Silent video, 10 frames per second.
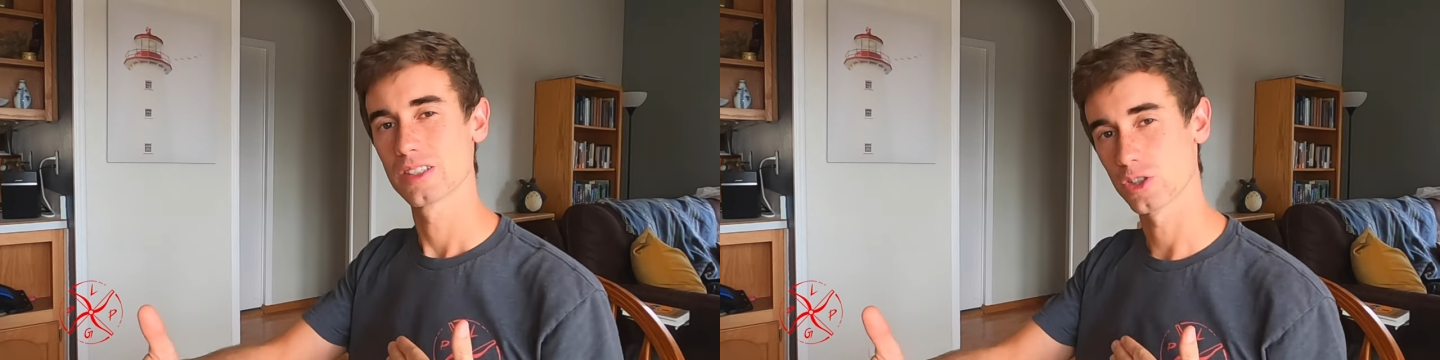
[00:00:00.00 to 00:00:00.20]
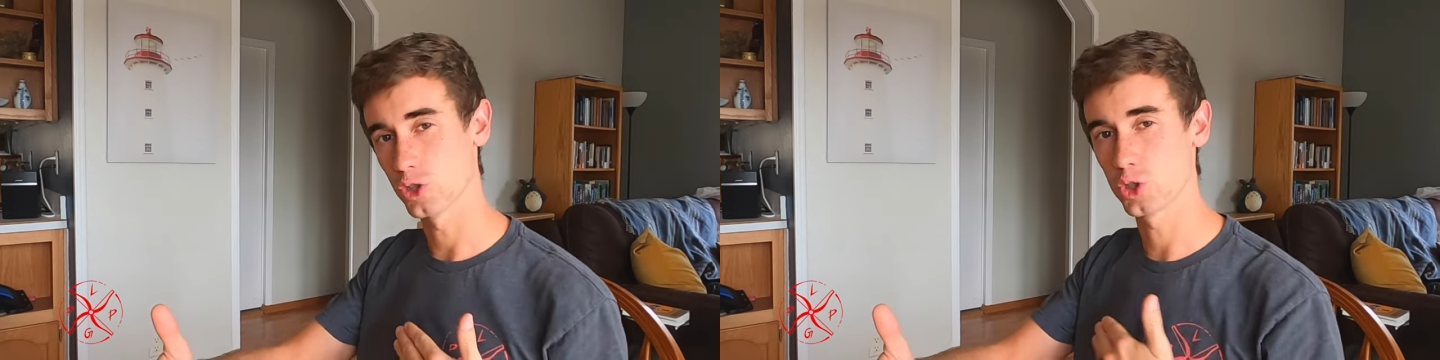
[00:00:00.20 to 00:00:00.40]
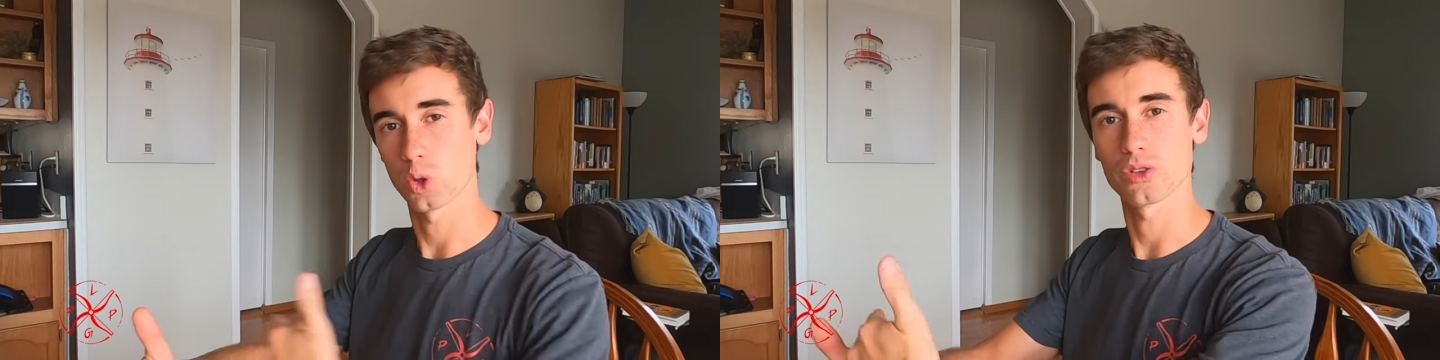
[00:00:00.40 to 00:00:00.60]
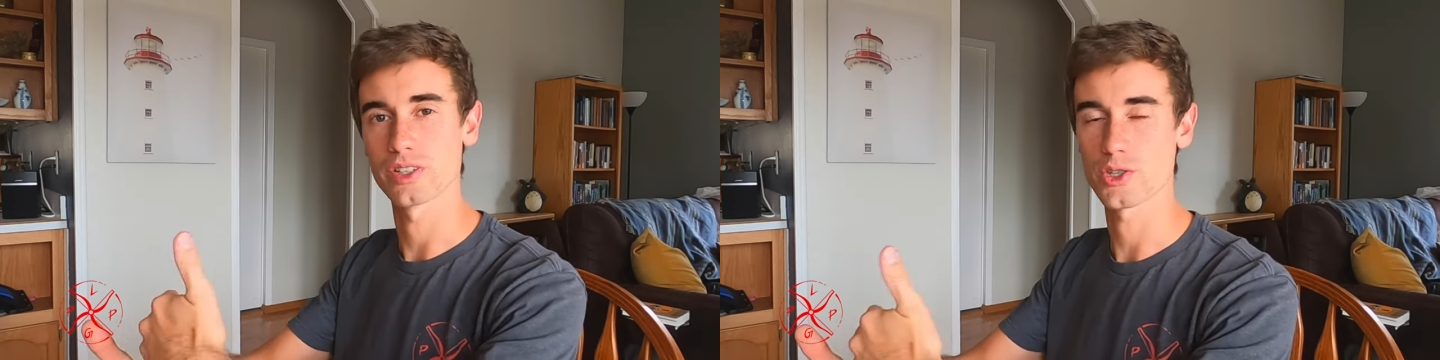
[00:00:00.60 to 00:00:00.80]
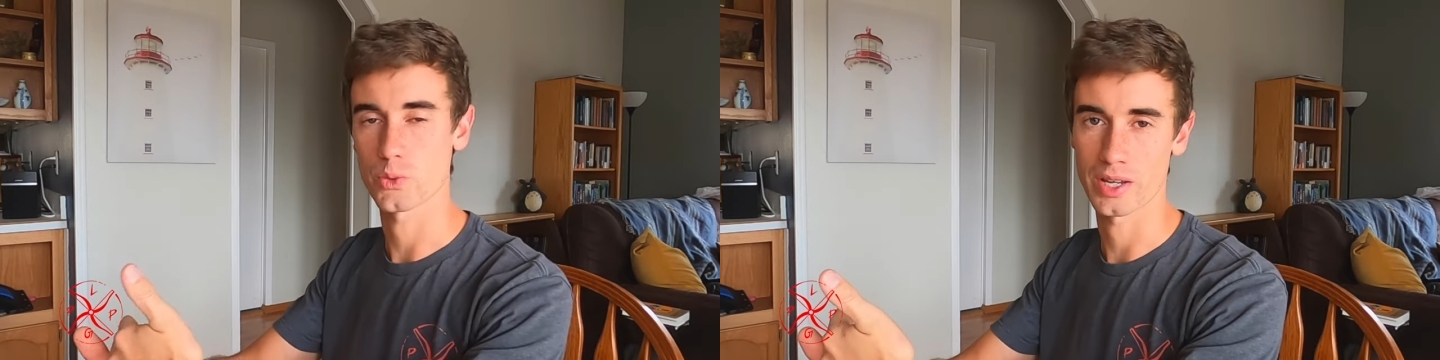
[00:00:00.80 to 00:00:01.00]
to jolt
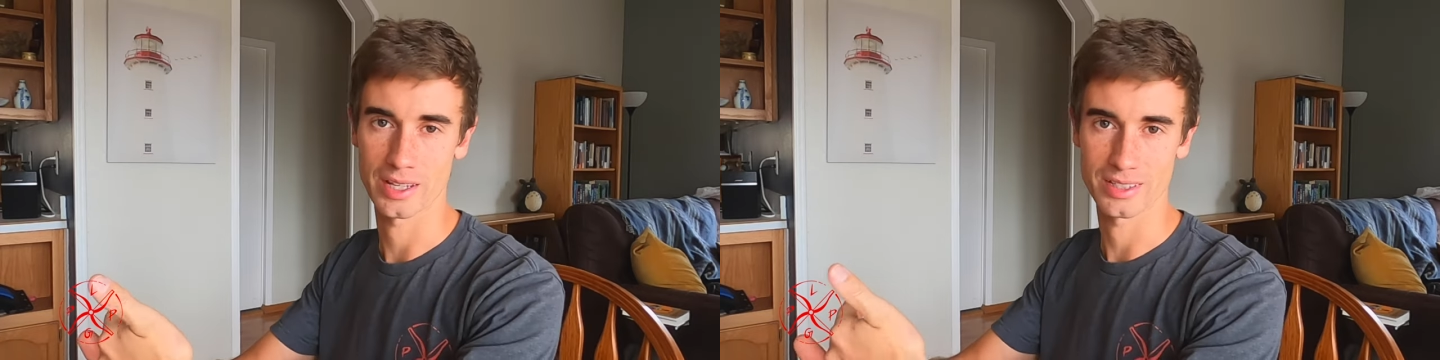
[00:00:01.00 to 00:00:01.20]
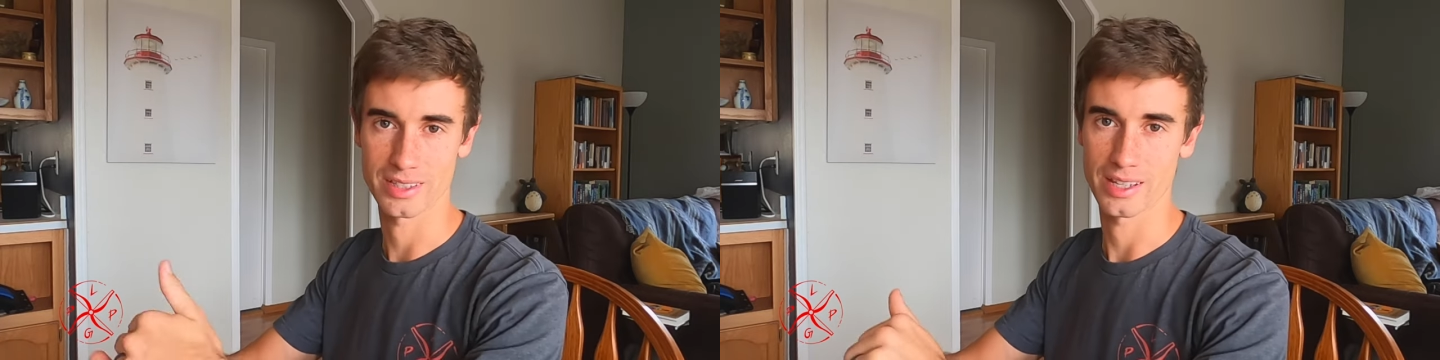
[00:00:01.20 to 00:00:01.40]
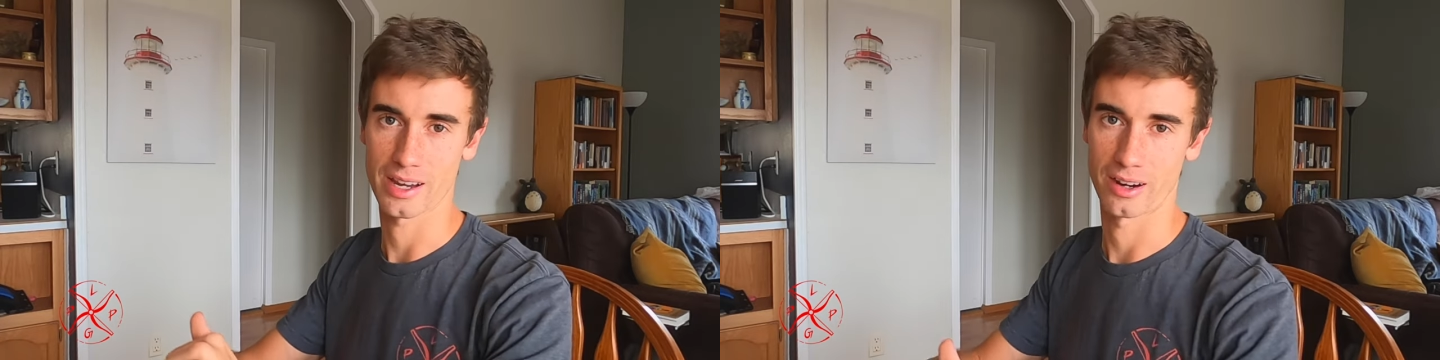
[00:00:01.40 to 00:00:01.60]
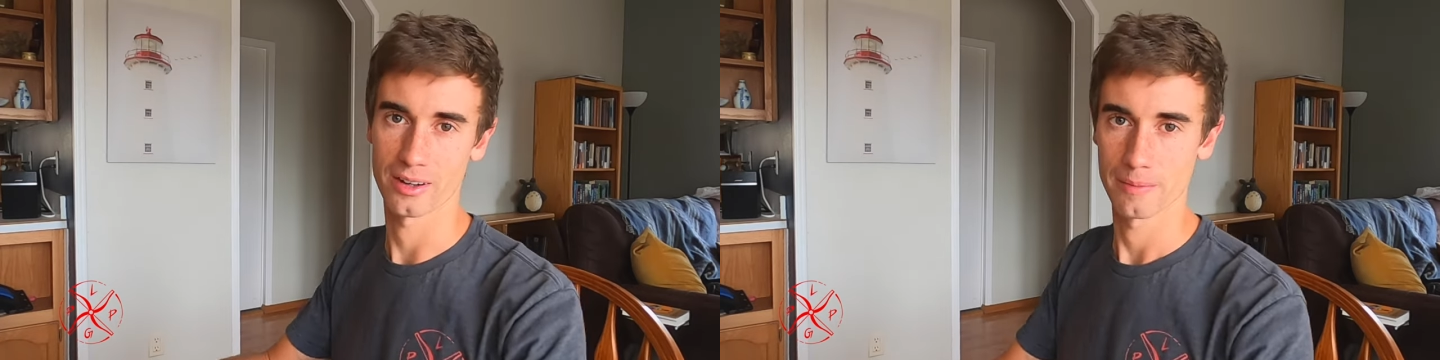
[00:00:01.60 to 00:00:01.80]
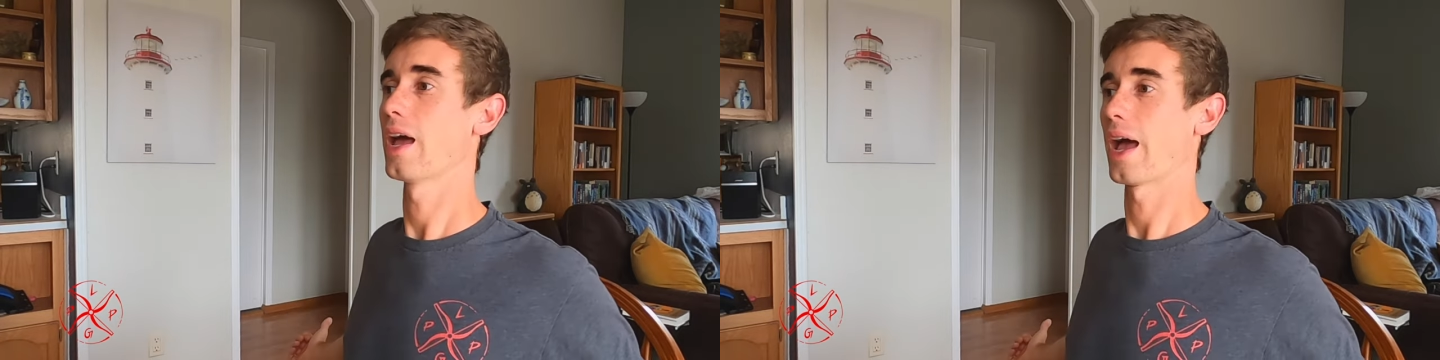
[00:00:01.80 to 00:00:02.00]
this wing into the air,